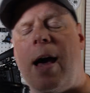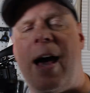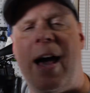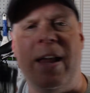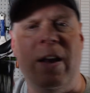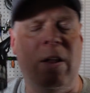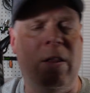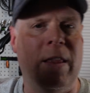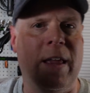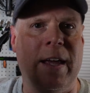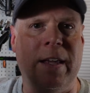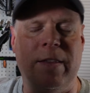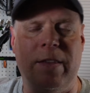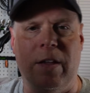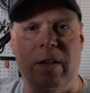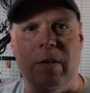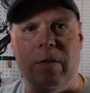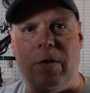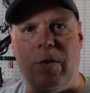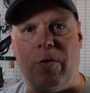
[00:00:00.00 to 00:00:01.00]
I don't like
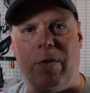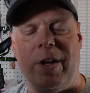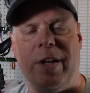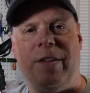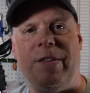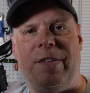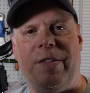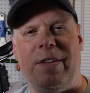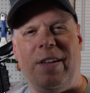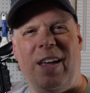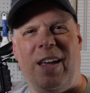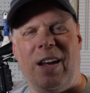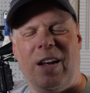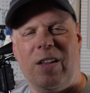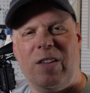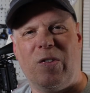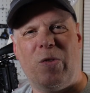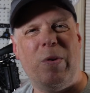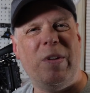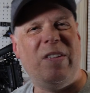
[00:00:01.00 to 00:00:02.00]
the grease in
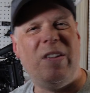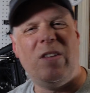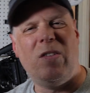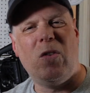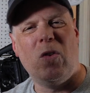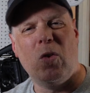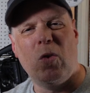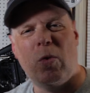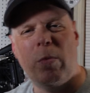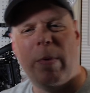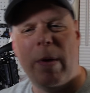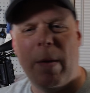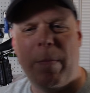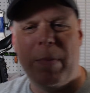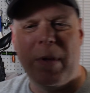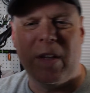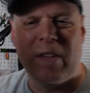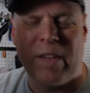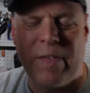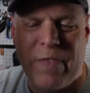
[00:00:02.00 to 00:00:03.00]
a squeezy tube
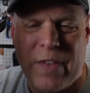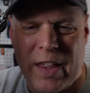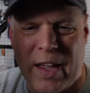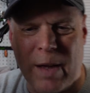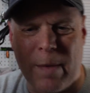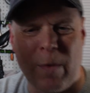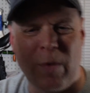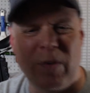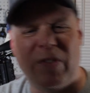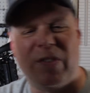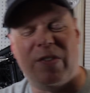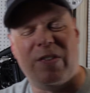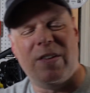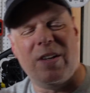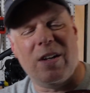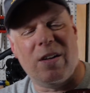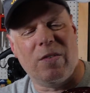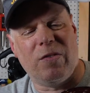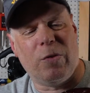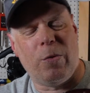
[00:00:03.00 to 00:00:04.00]
because I feel like I'm always,
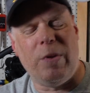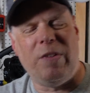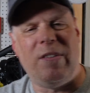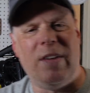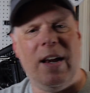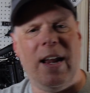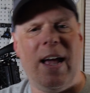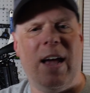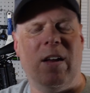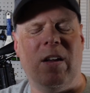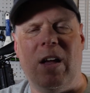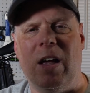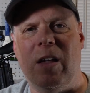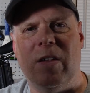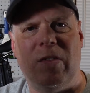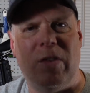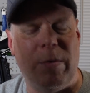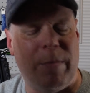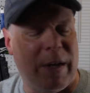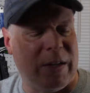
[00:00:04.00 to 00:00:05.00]
squeezing it out. Oh,
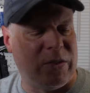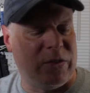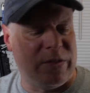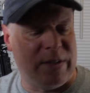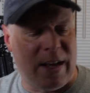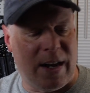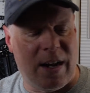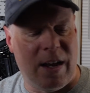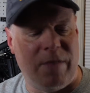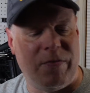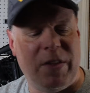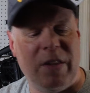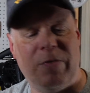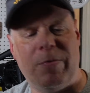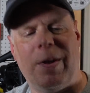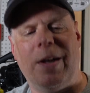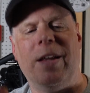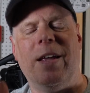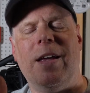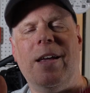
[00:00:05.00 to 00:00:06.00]
it's too much, there's not enough. This
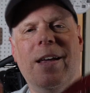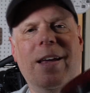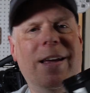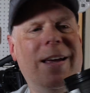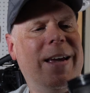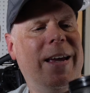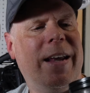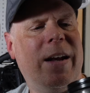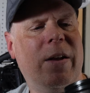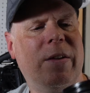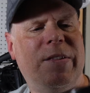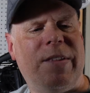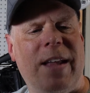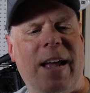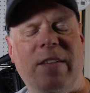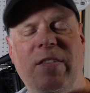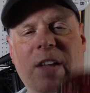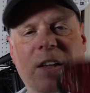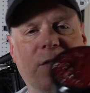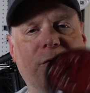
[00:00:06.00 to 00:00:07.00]
one, it's
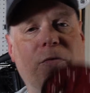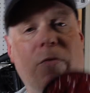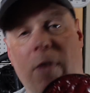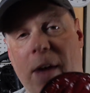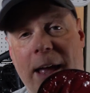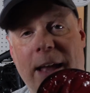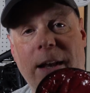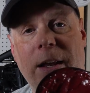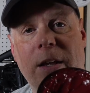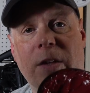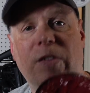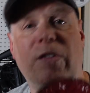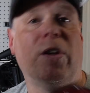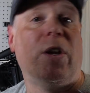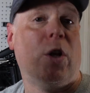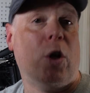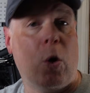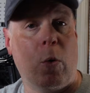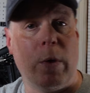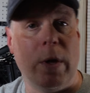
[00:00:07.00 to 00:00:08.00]
nice, it's red, so
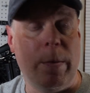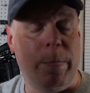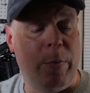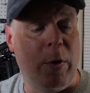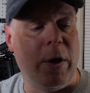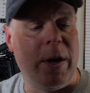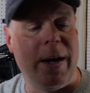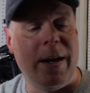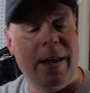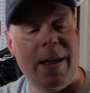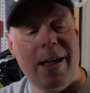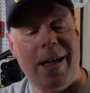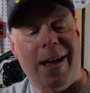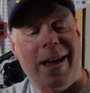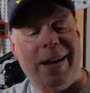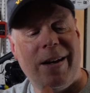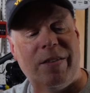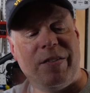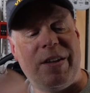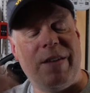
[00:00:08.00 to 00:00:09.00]
you know where you put it.
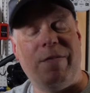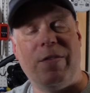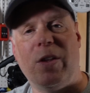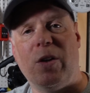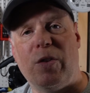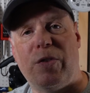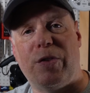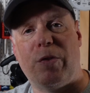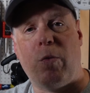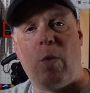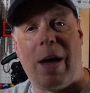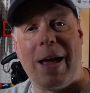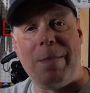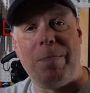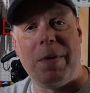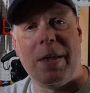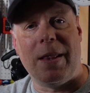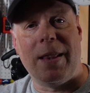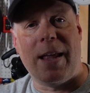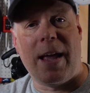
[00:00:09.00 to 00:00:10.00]
You just give it a little
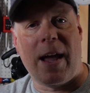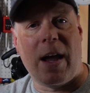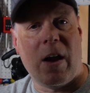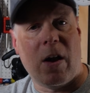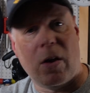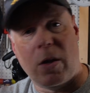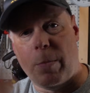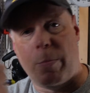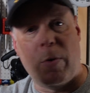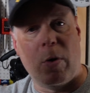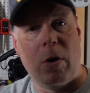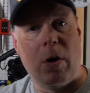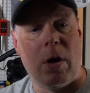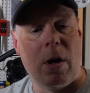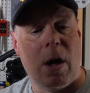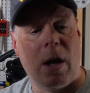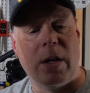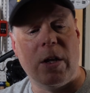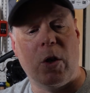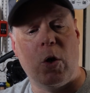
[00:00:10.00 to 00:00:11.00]
swipe in there, you put it
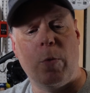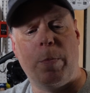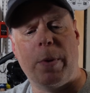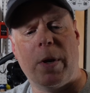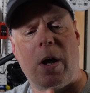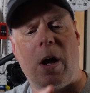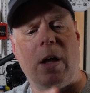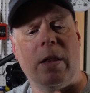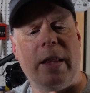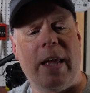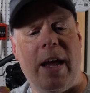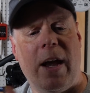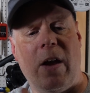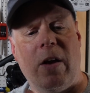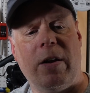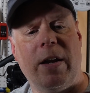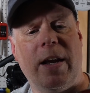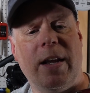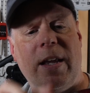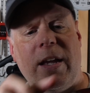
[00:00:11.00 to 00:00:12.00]
on, you goop it on
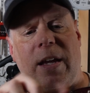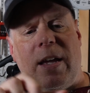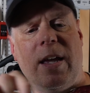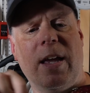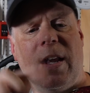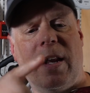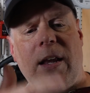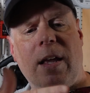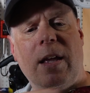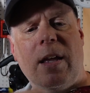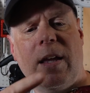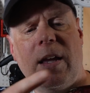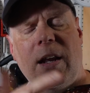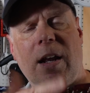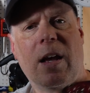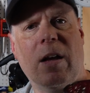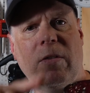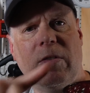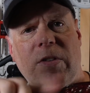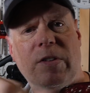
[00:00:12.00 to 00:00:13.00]
there, and then you can,
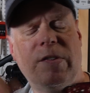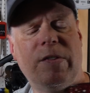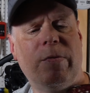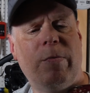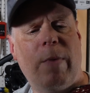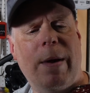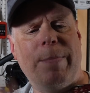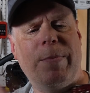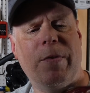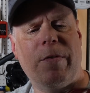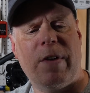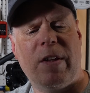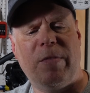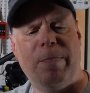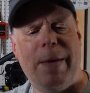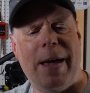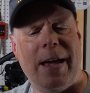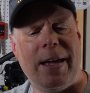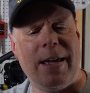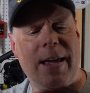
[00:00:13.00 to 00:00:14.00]
just wipe the
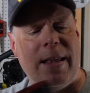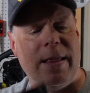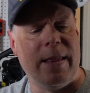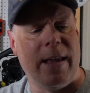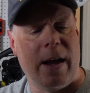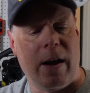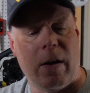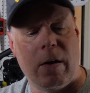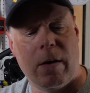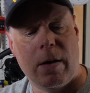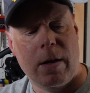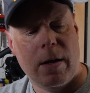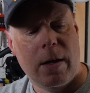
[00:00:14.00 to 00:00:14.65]
rest back in there.